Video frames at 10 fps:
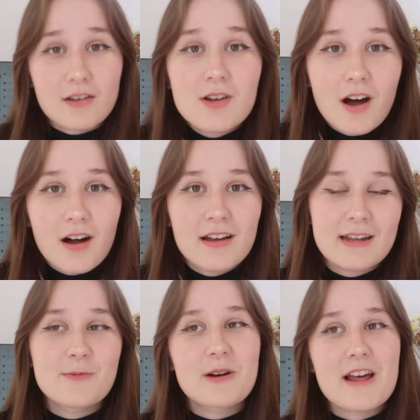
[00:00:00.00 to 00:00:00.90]
God
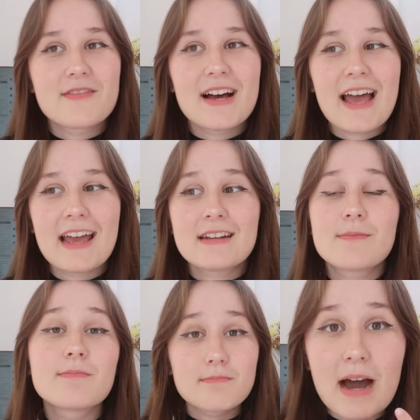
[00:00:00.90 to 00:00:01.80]
and whatever,
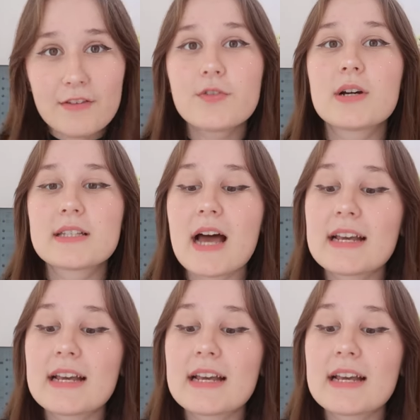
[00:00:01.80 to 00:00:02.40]
and my voice.